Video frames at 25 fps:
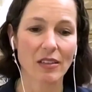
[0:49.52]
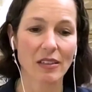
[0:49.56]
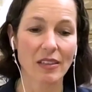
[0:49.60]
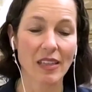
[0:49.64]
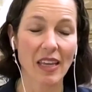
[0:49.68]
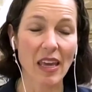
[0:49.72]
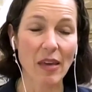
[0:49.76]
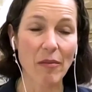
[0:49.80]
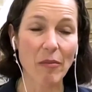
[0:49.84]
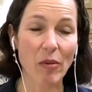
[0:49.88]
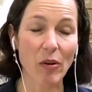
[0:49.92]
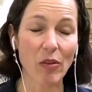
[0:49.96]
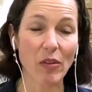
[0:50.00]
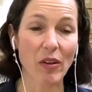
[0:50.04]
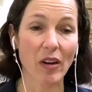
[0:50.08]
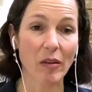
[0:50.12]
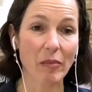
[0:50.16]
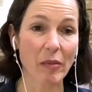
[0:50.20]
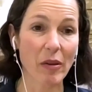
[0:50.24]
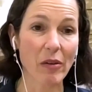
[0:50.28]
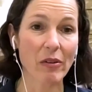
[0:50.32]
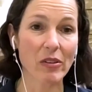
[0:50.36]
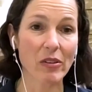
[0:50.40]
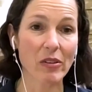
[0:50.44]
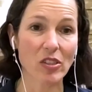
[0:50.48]

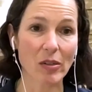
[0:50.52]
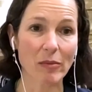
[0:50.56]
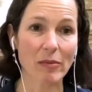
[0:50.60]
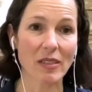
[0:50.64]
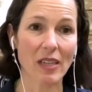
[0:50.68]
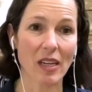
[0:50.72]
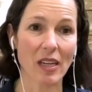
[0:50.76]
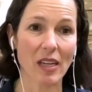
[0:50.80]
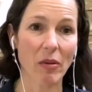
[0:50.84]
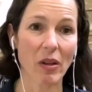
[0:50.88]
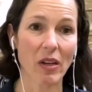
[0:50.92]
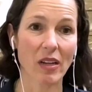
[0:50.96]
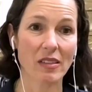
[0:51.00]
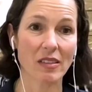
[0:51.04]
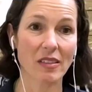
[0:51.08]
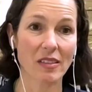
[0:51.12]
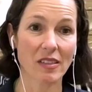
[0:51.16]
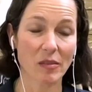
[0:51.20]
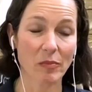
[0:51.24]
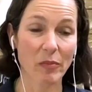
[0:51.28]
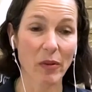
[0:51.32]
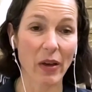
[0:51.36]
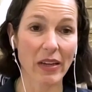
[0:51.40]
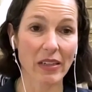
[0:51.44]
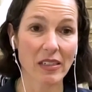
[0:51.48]
Chemotherapy with gemcitabine and
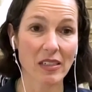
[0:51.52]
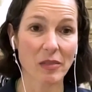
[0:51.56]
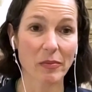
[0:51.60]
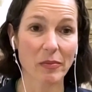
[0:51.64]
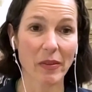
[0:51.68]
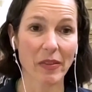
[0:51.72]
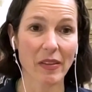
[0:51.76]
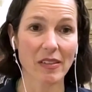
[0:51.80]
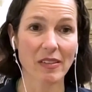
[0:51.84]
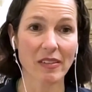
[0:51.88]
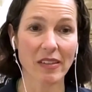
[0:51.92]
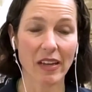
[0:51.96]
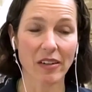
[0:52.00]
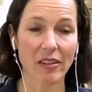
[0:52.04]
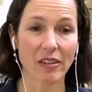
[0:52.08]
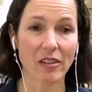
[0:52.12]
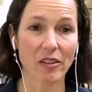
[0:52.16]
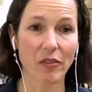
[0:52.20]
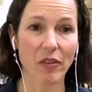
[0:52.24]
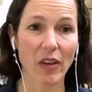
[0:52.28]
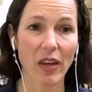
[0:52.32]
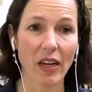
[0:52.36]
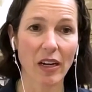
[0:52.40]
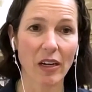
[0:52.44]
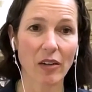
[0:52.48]
cisplatin has been the standard of
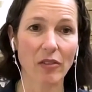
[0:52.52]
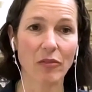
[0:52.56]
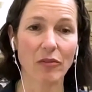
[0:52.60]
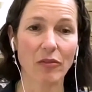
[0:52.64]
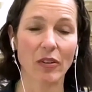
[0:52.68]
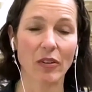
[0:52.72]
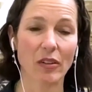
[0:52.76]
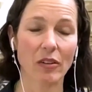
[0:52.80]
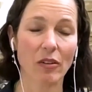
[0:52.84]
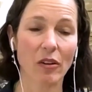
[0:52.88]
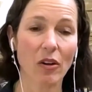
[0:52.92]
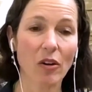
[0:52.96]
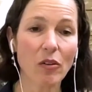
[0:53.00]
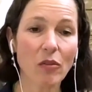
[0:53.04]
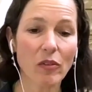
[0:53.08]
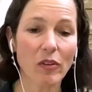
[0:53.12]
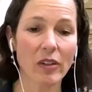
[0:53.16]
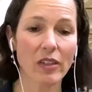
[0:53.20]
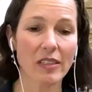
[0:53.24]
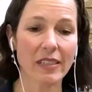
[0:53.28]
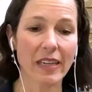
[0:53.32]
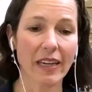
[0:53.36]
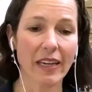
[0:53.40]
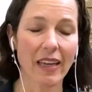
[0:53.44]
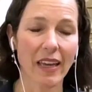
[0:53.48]
care for over
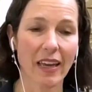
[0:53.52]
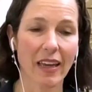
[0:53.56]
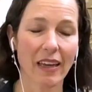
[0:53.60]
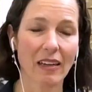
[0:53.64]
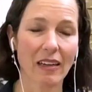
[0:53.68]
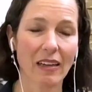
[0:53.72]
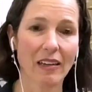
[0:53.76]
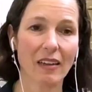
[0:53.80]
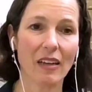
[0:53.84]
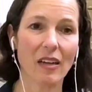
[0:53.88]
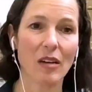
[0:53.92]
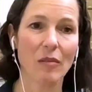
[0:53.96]
a decade,